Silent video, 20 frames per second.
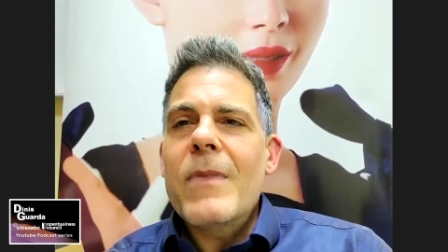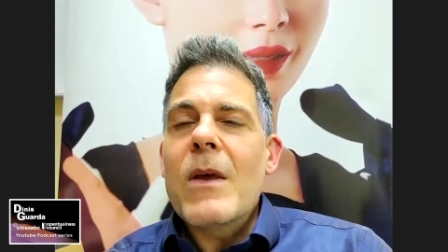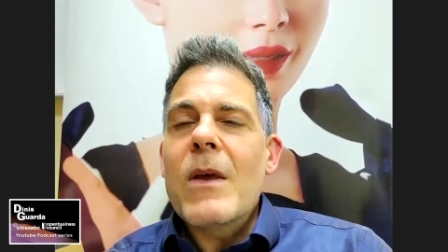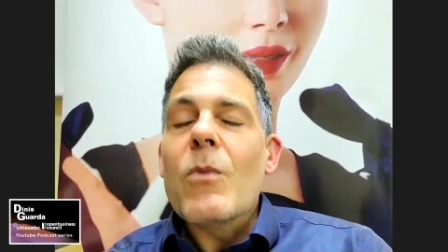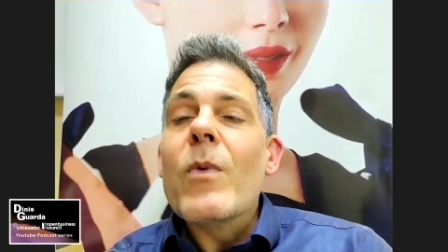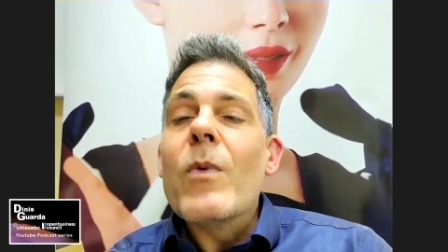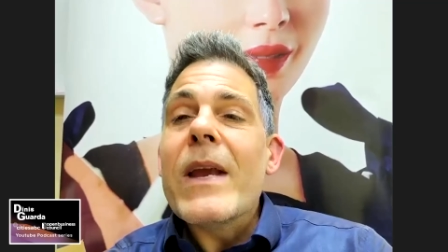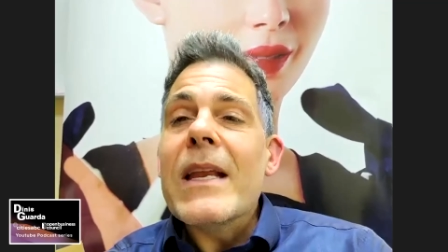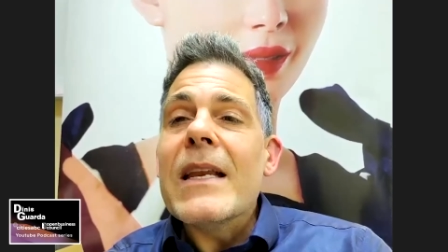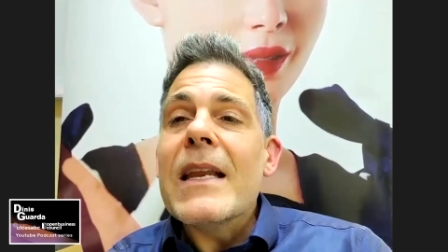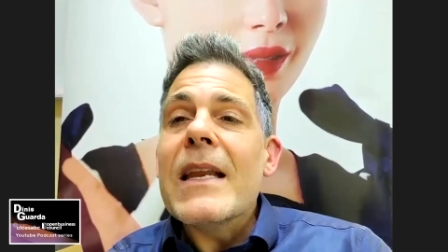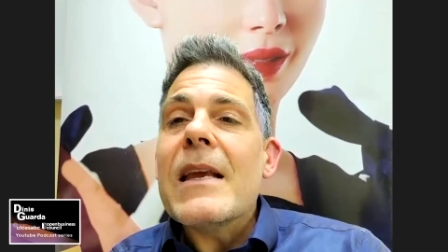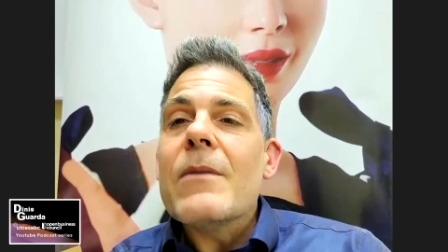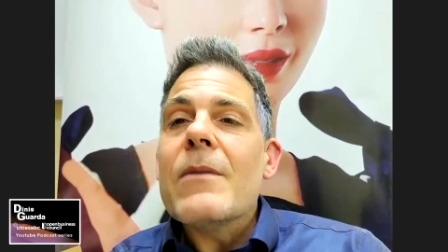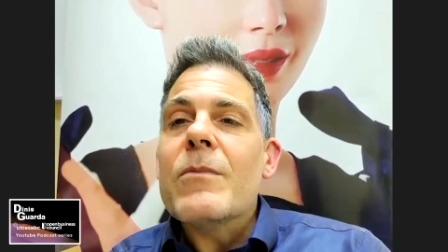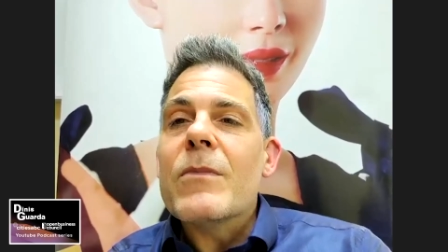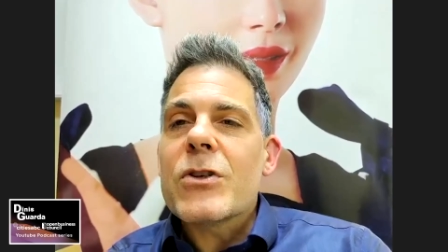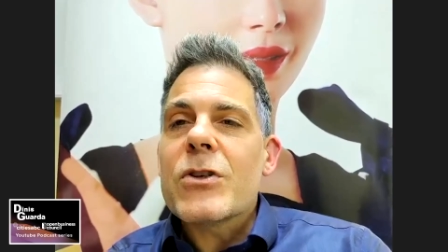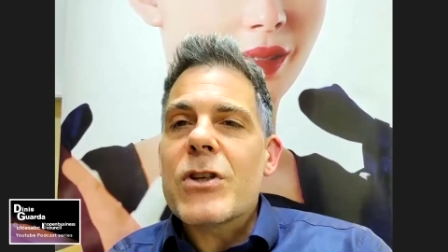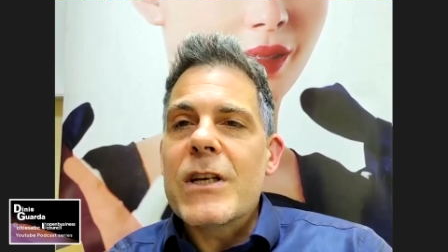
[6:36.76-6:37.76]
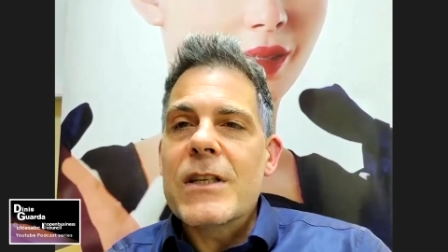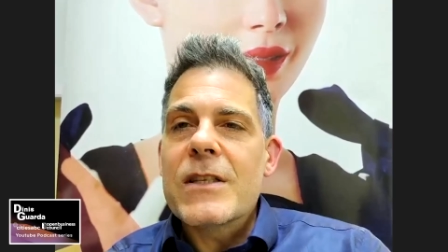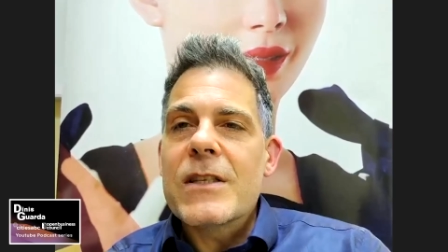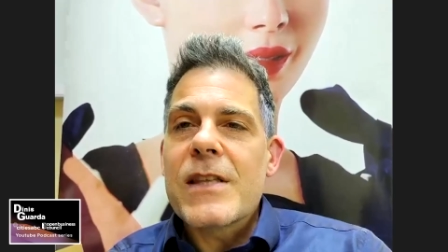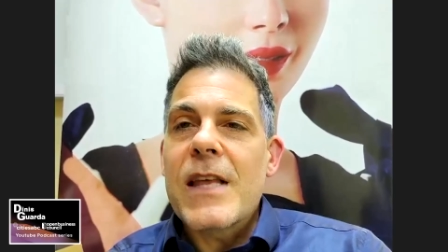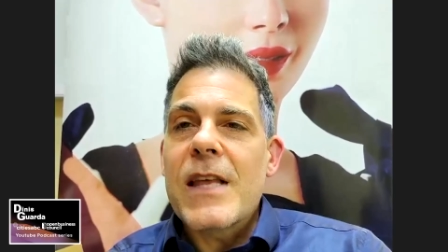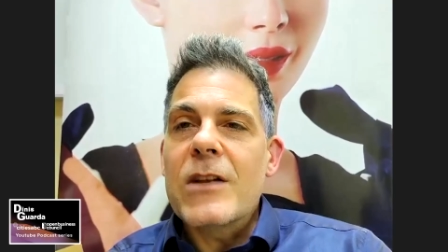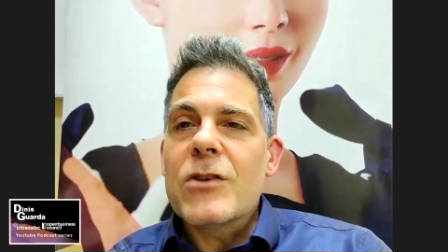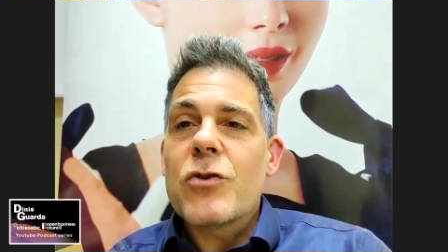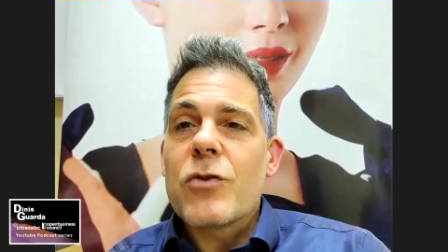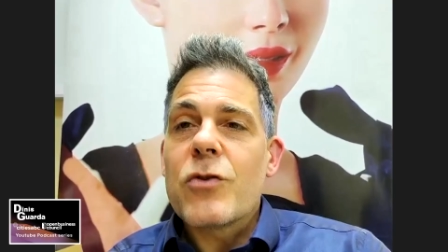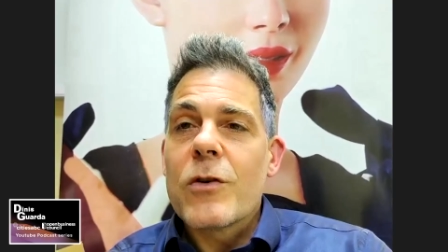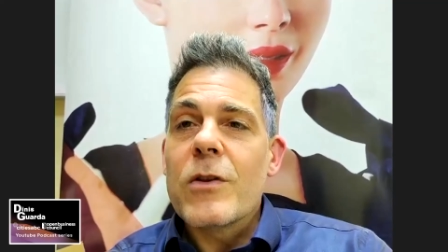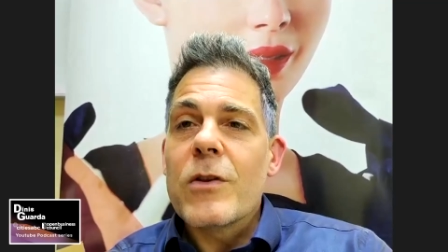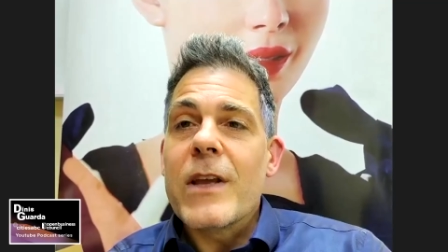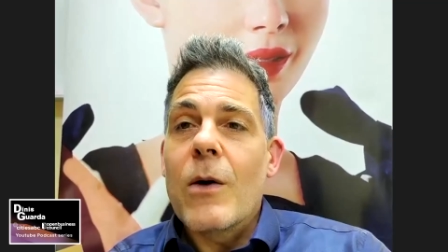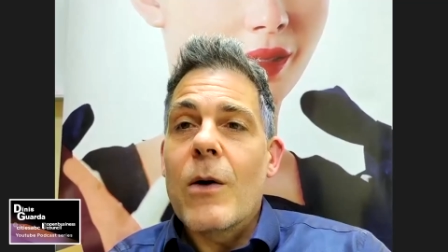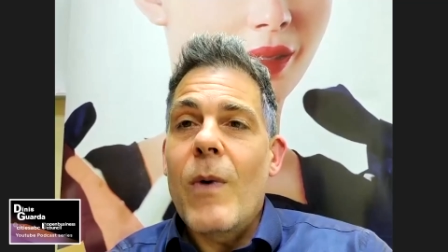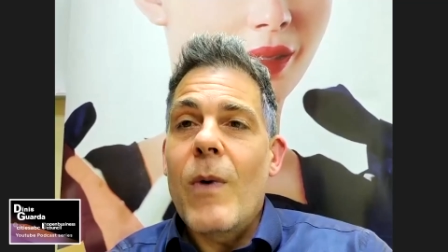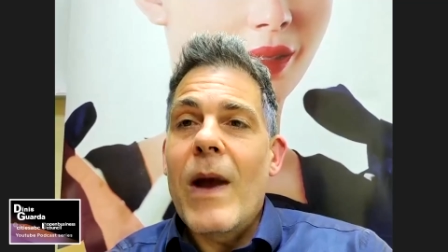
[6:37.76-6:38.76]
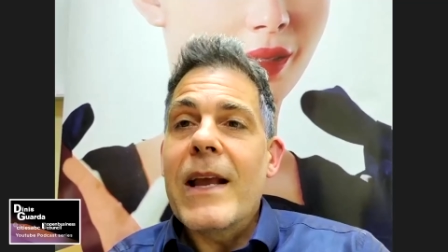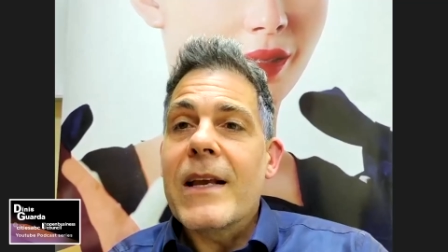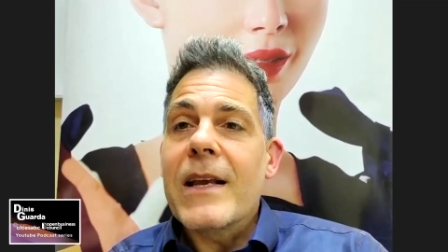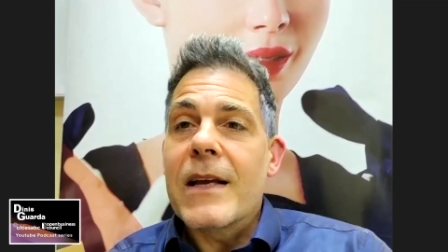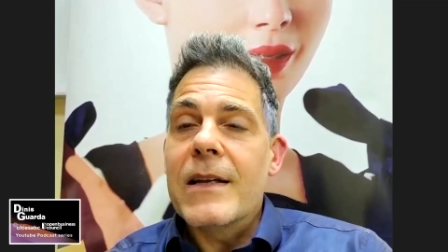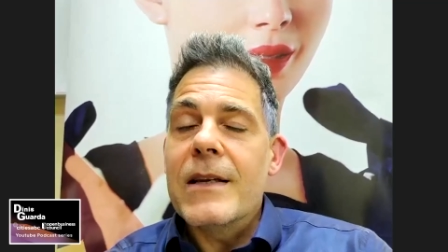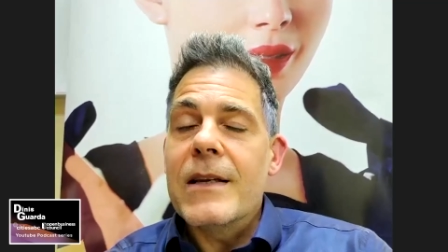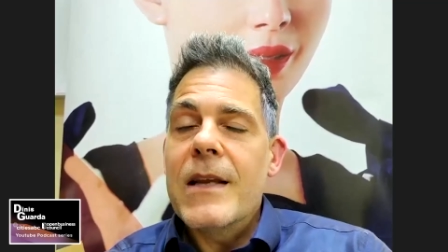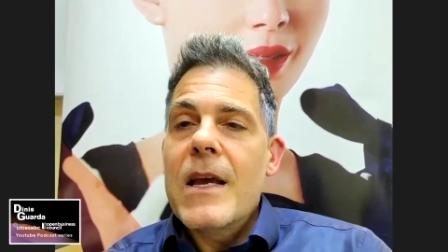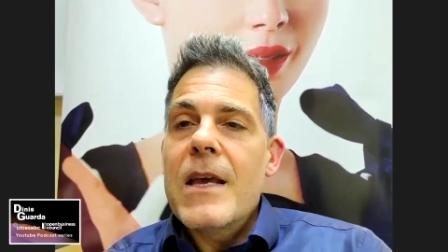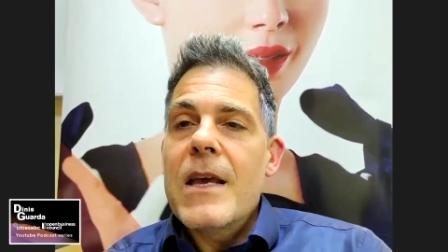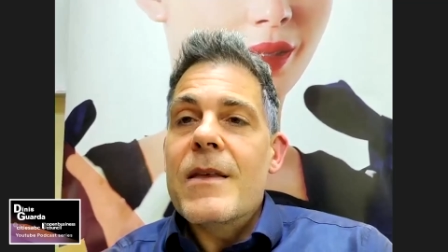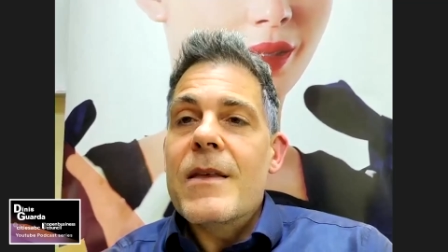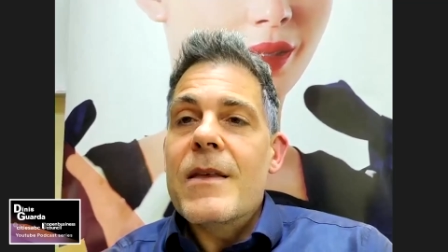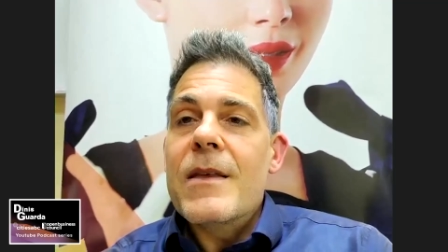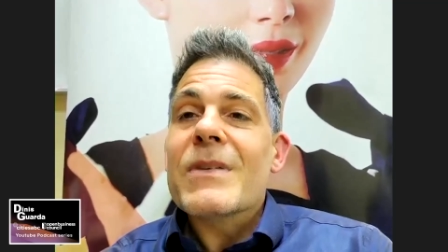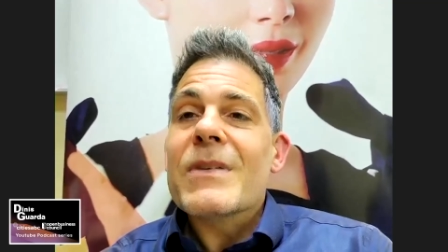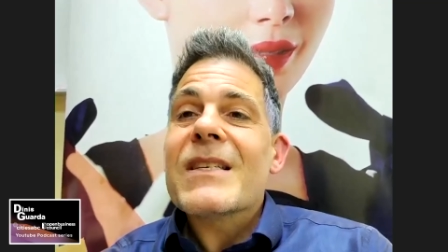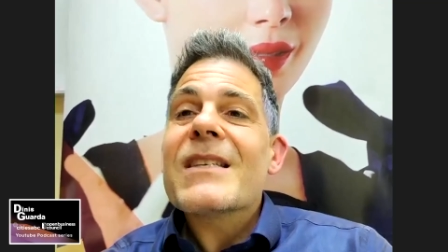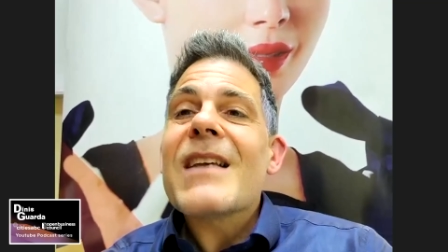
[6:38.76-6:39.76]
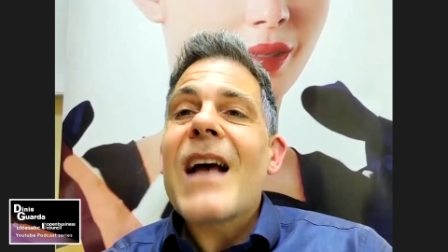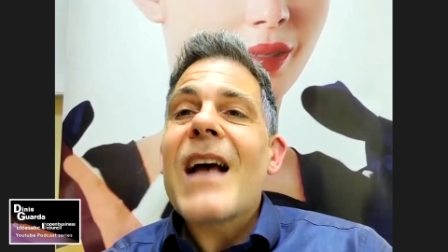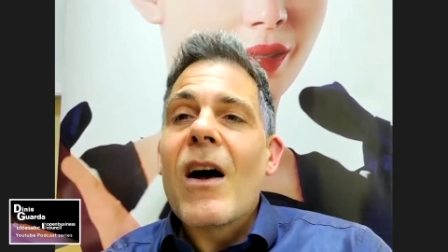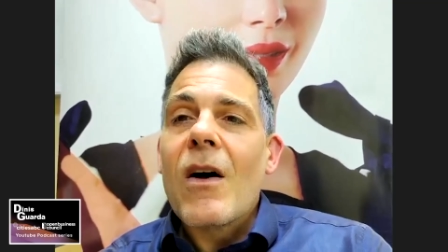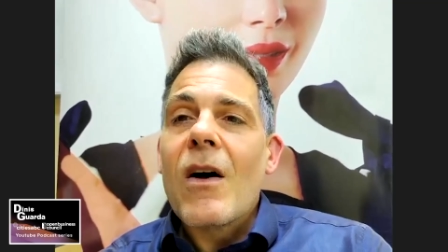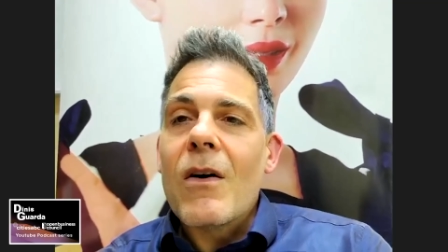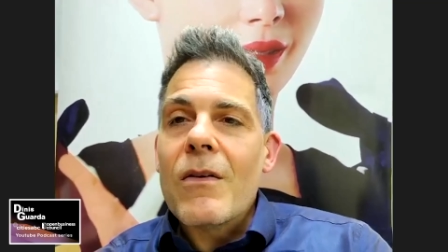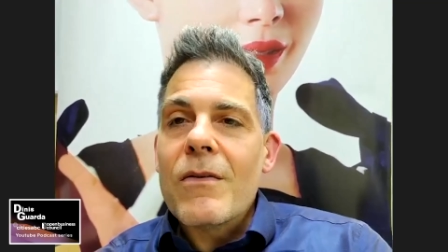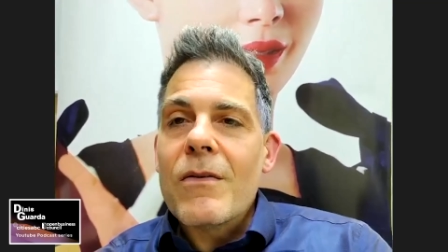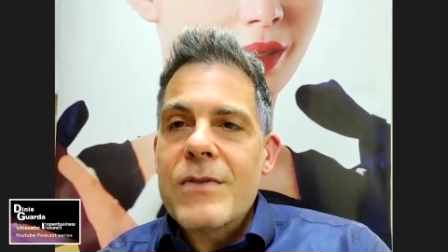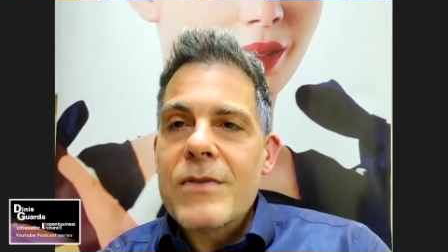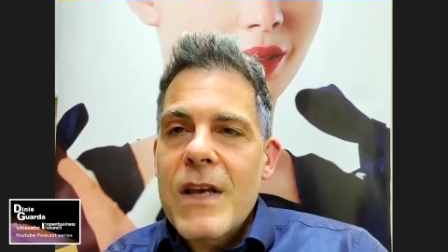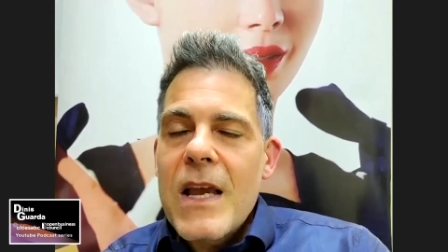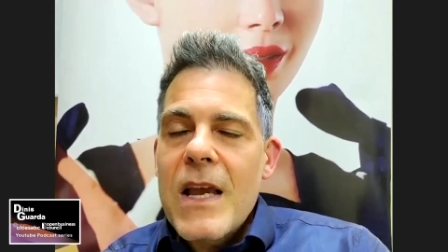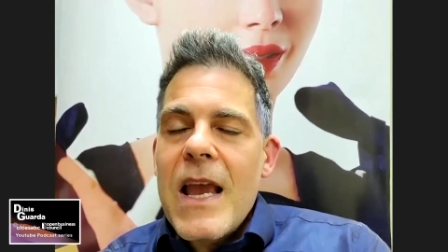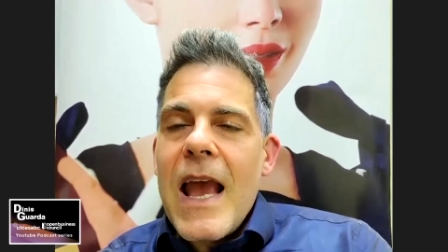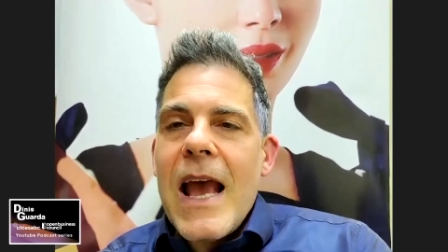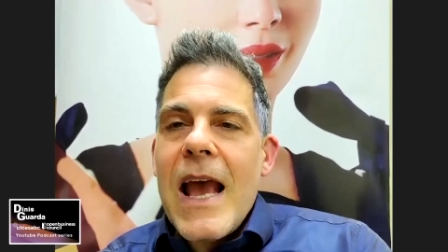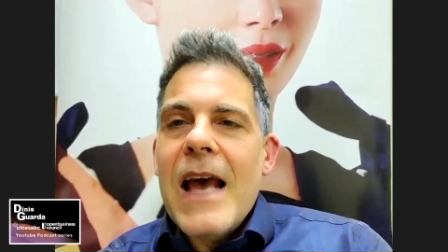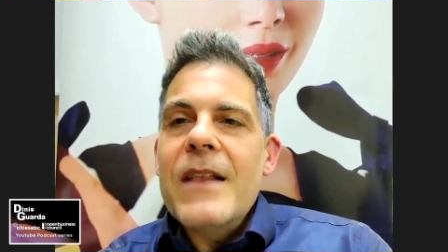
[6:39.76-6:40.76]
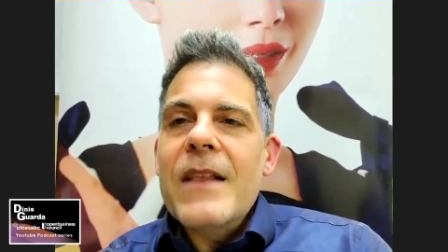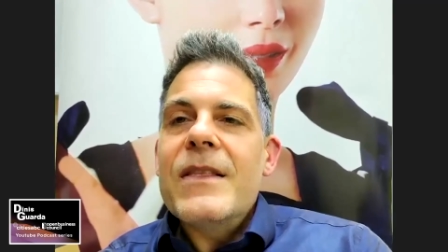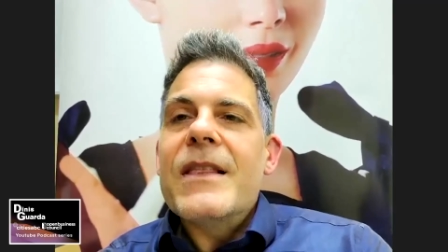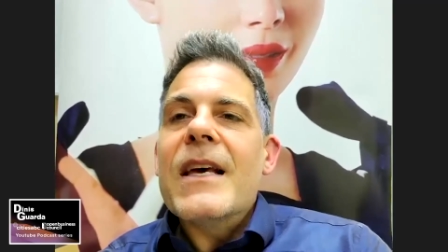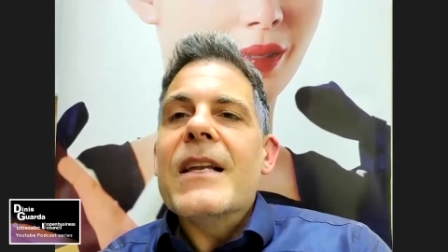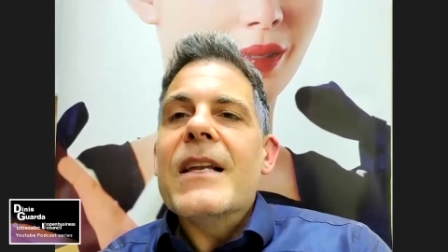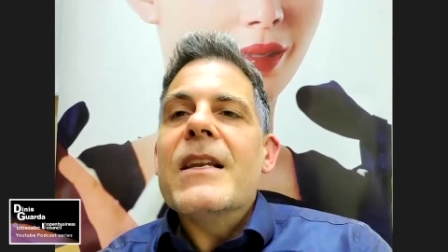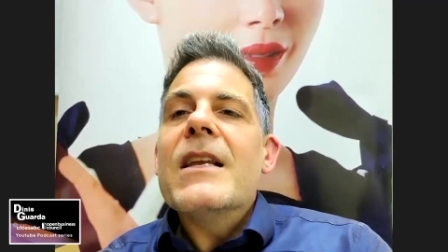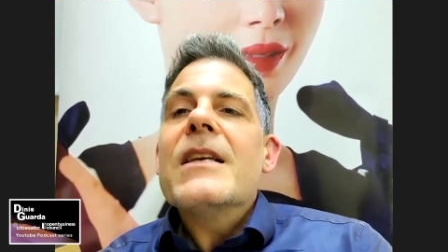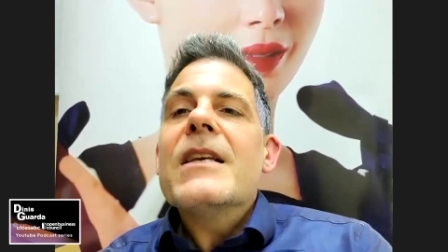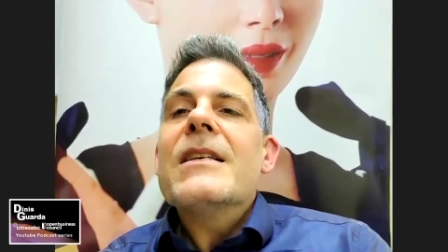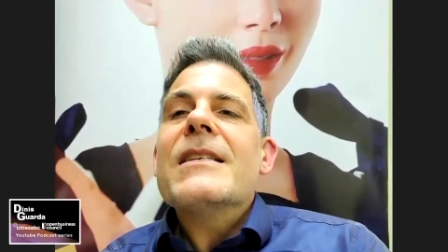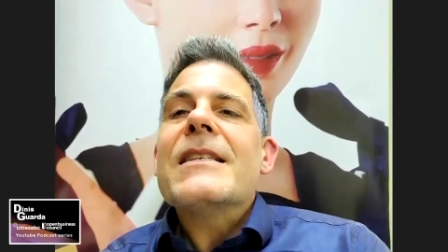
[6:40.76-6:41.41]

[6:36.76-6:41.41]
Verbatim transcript: We need machines that truly awaken themselves and then